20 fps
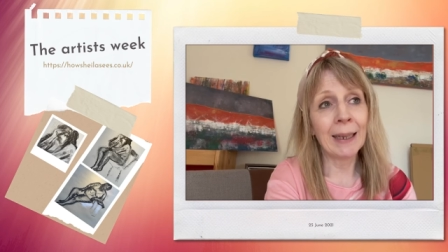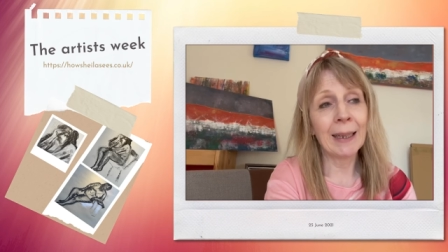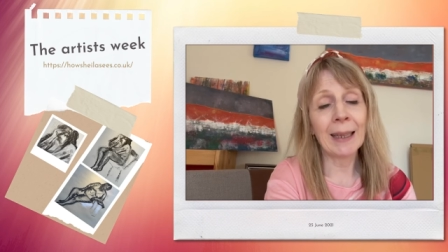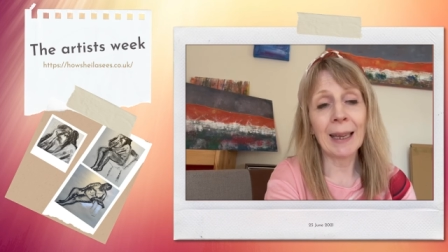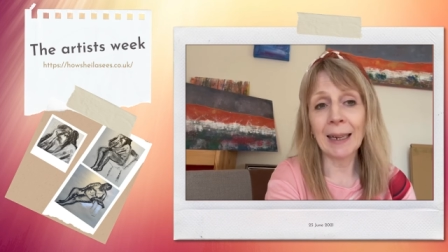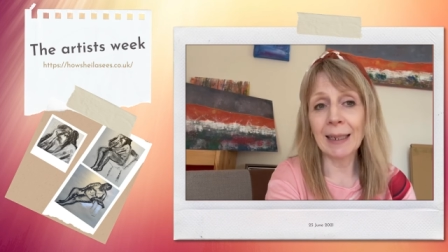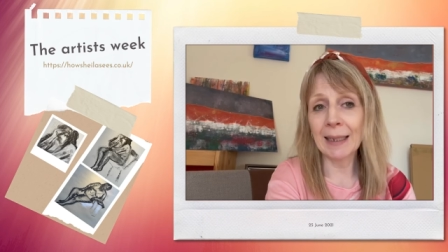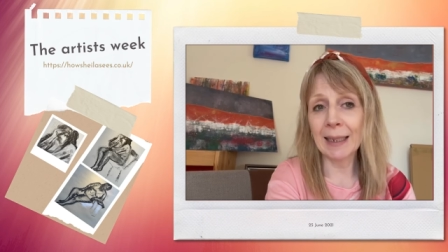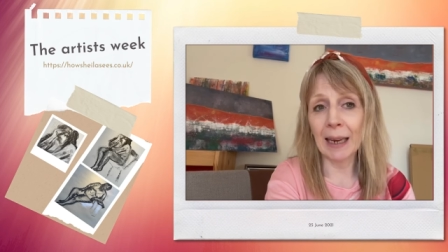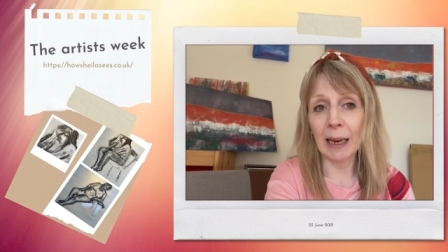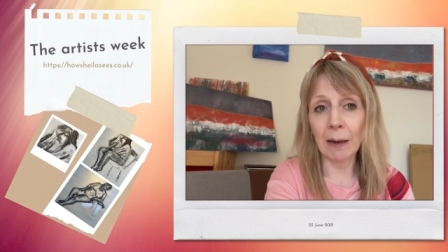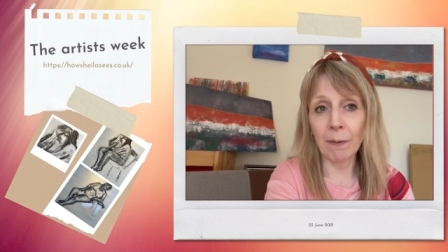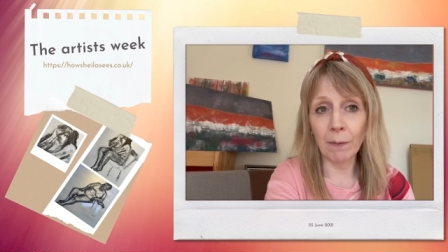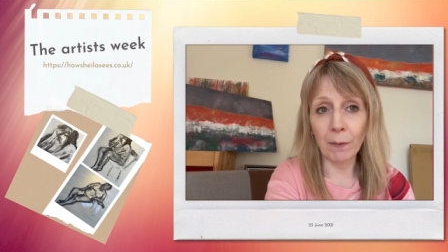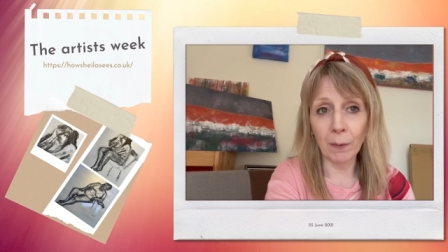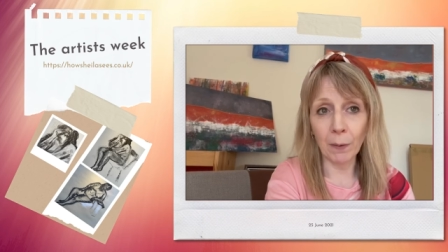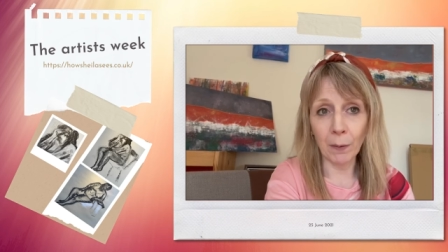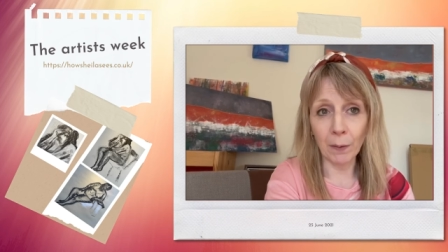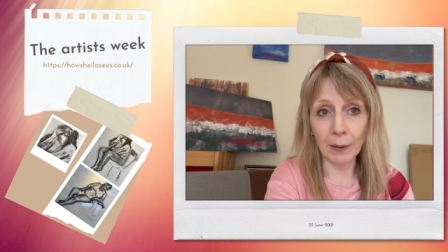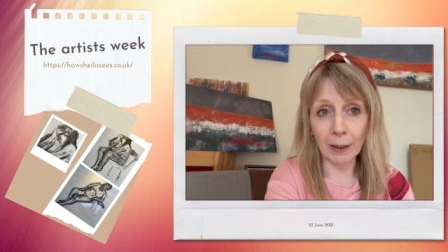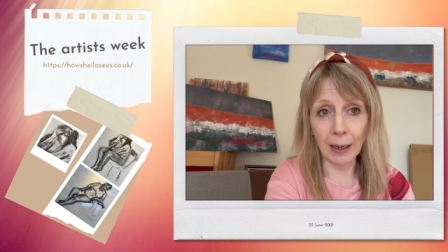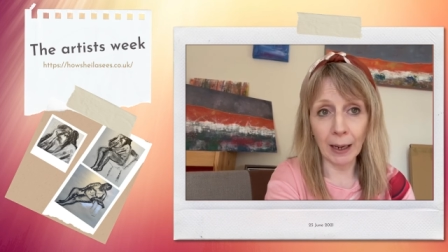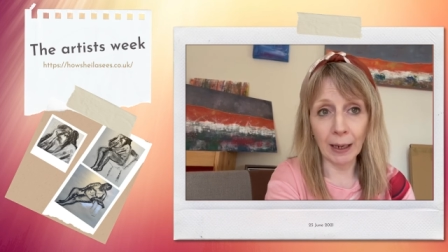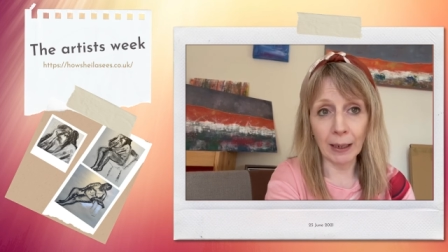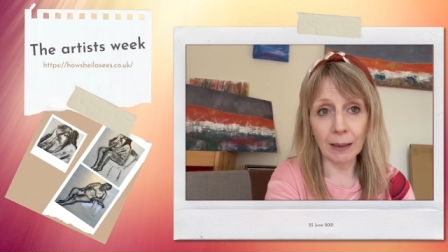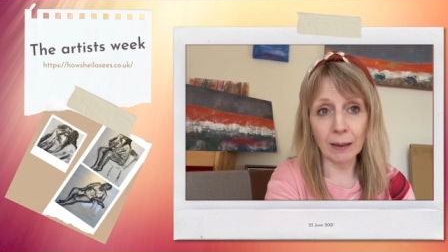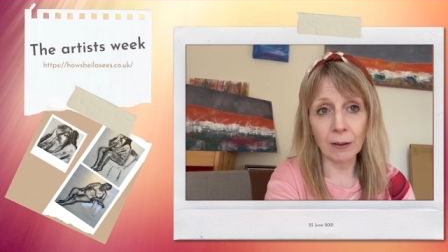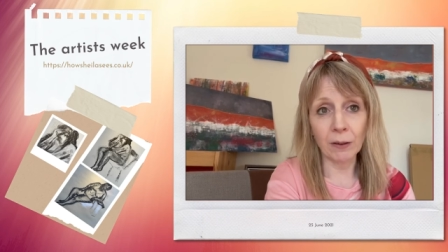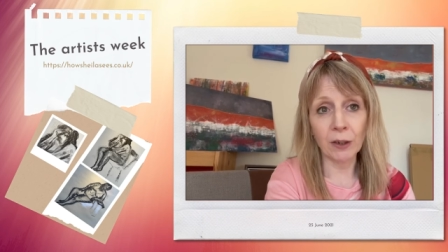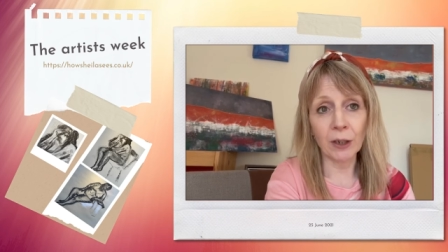Thanks again for all the
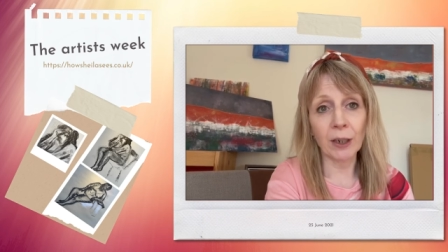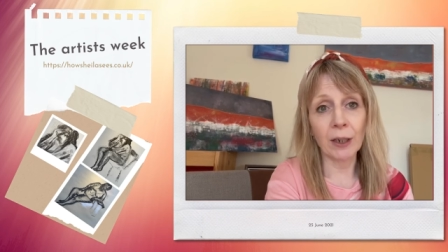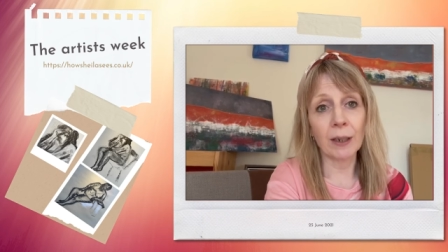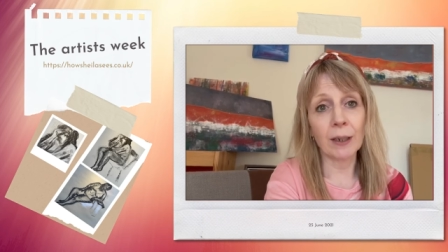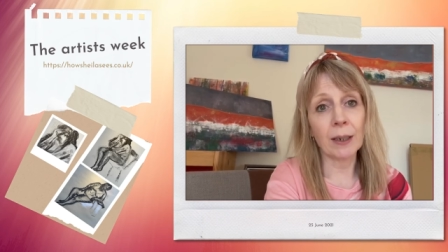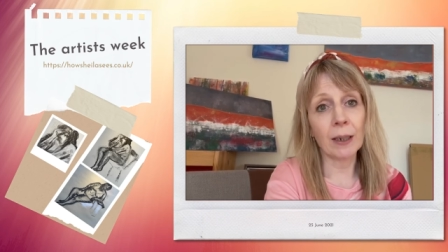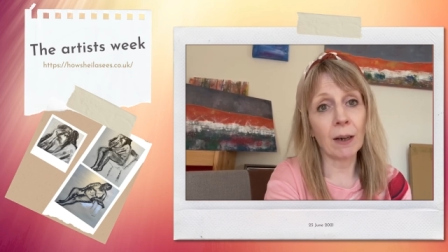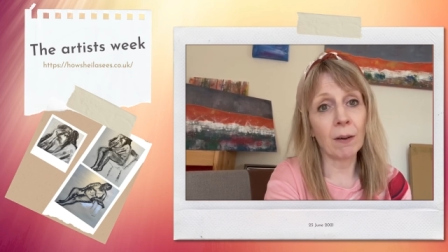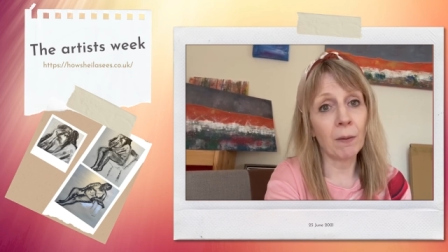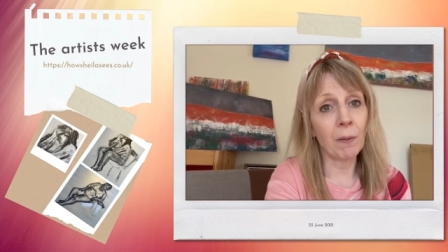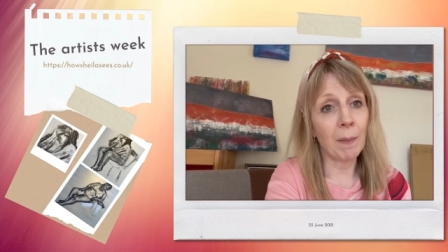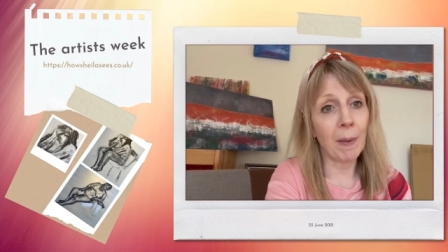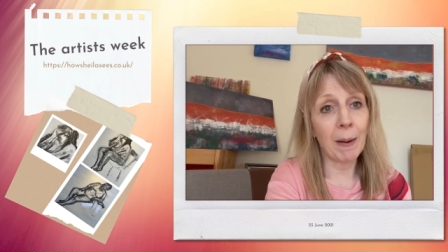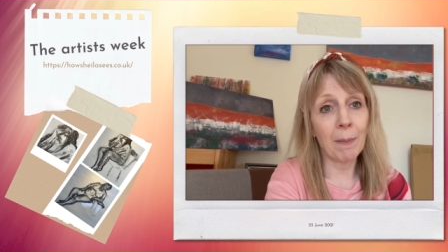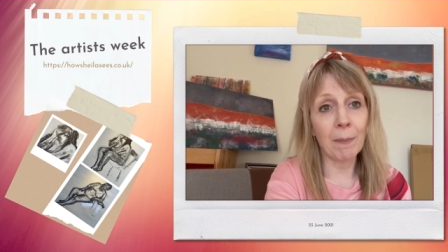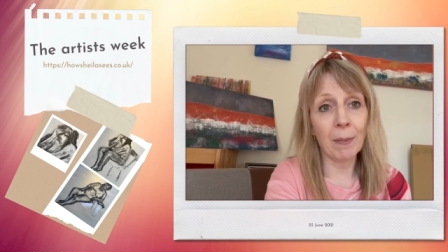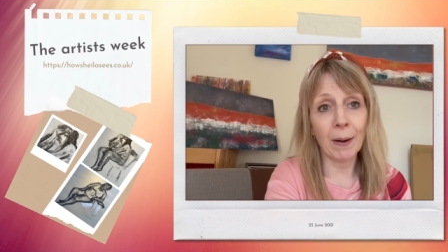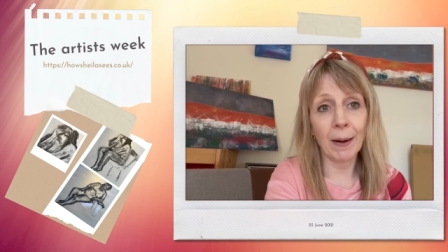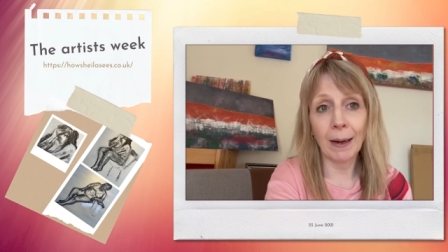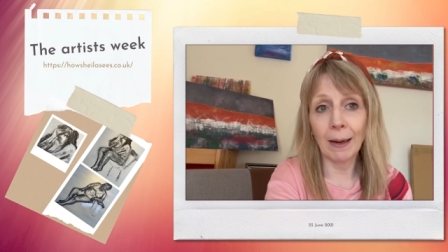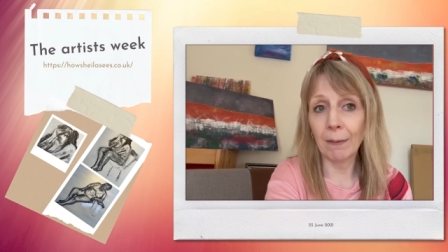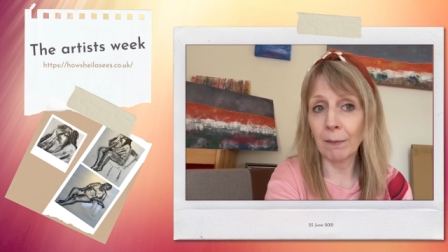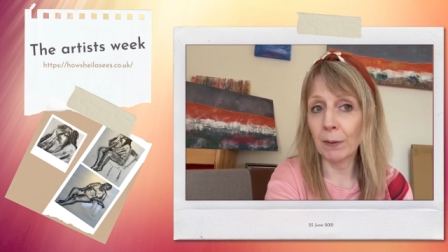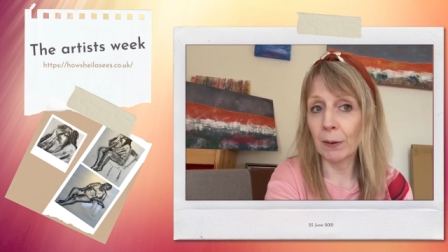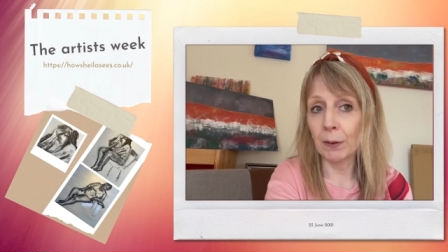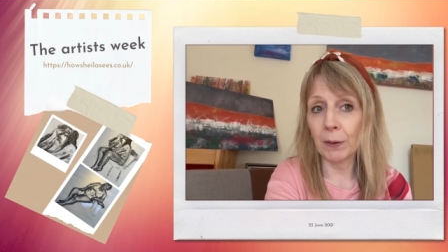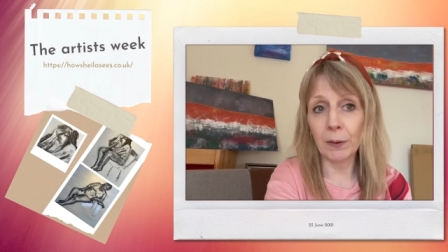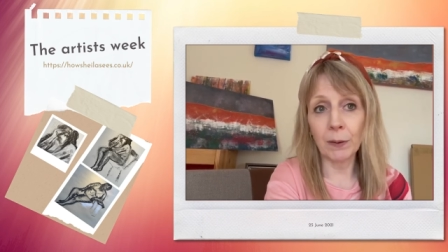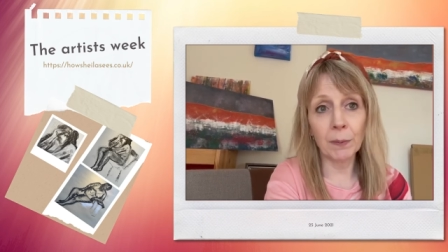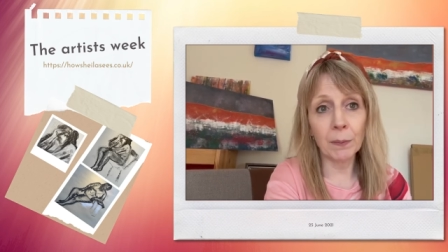likes and shares. And remember, if
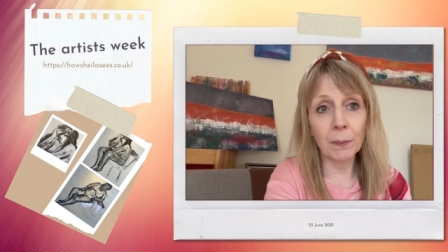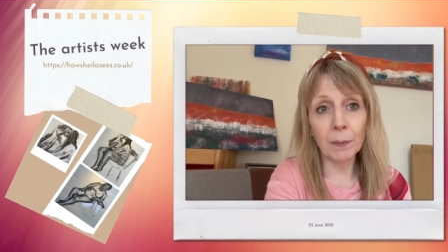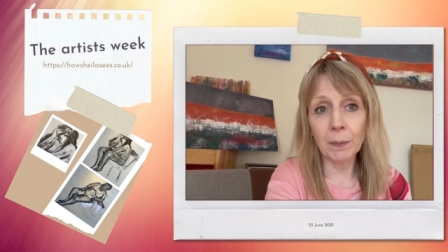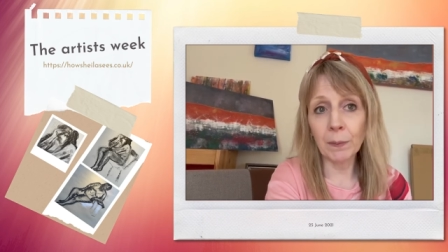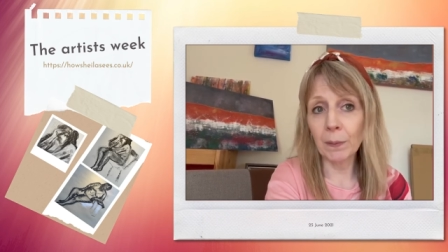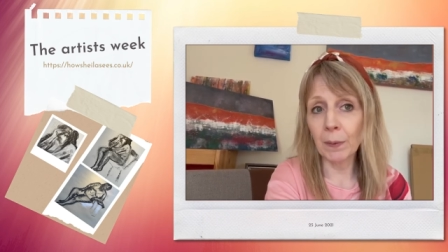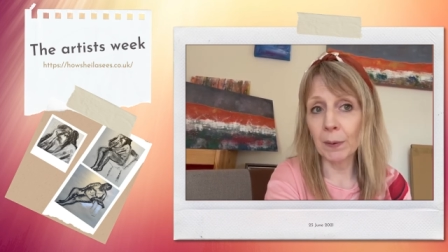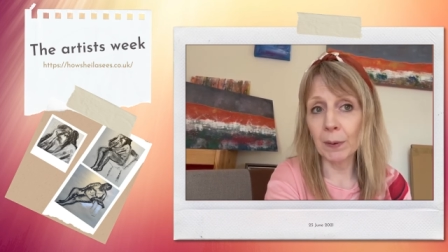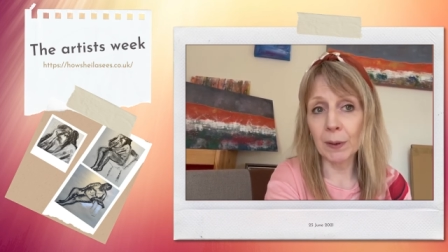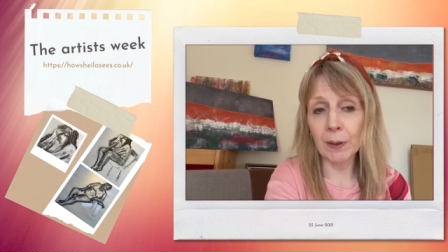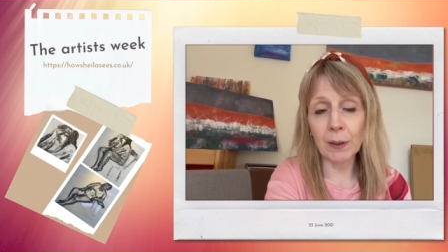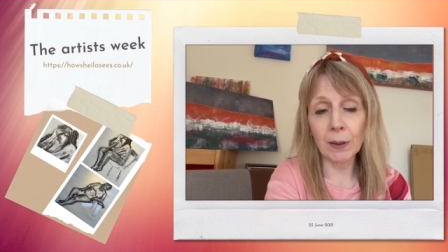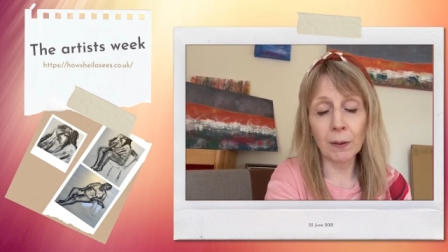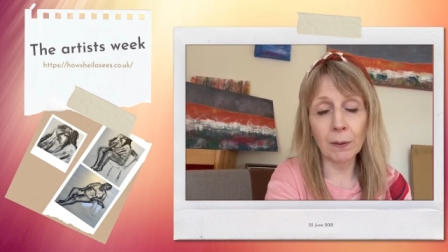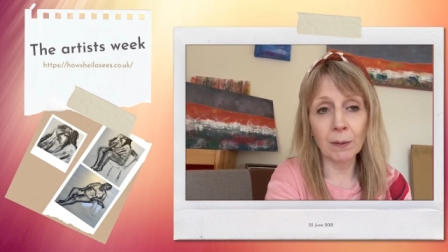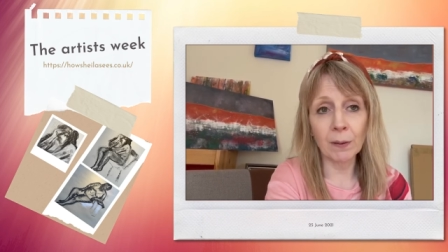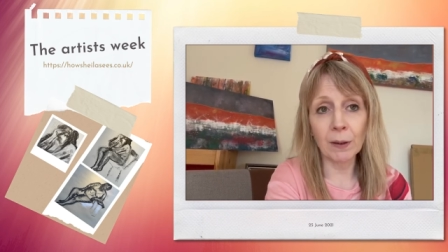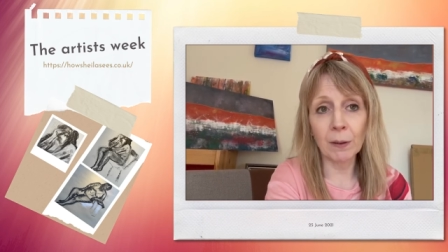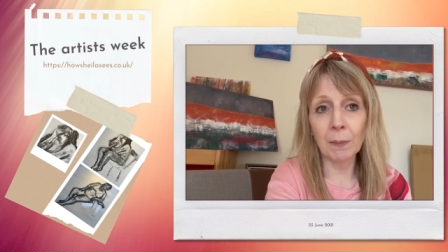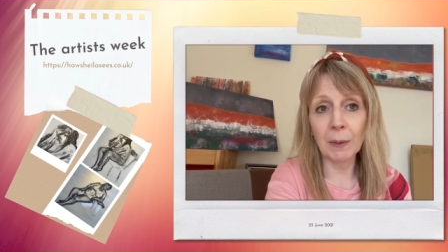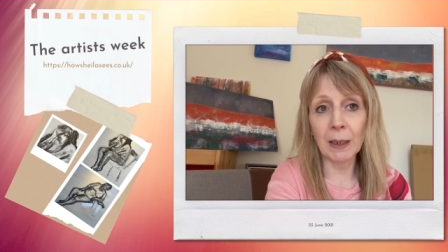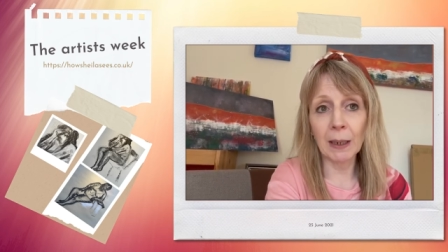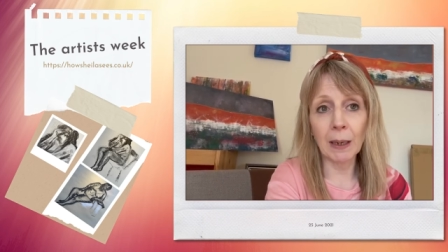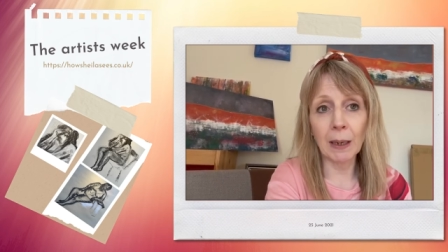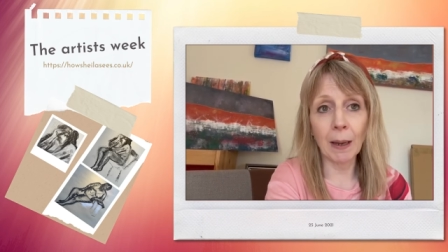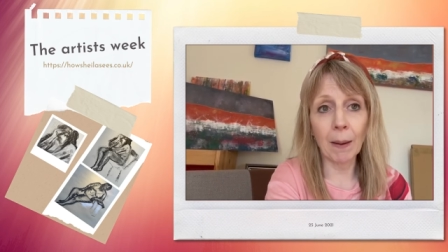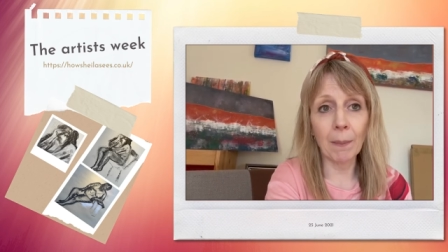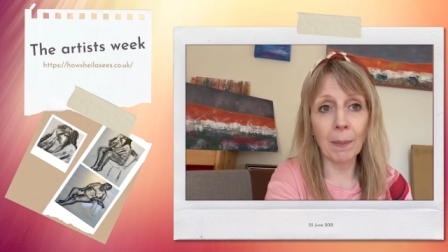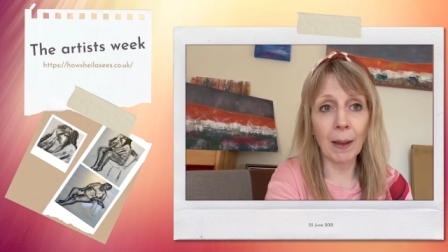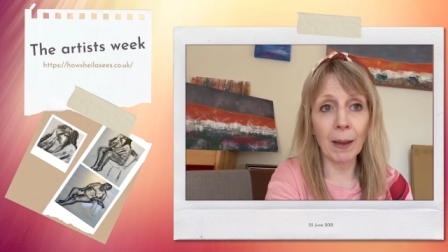you do want to talk to me
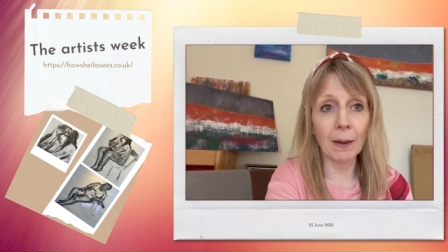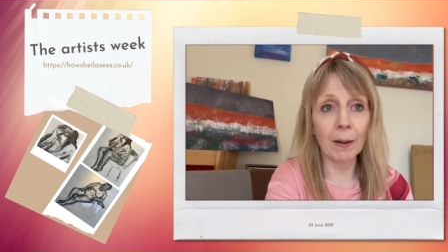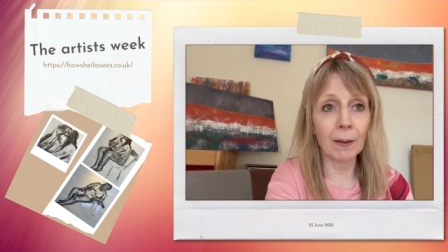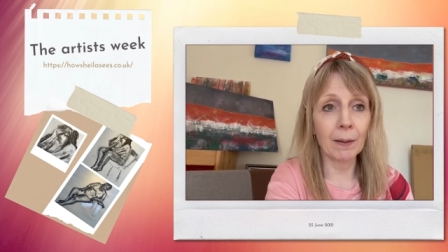about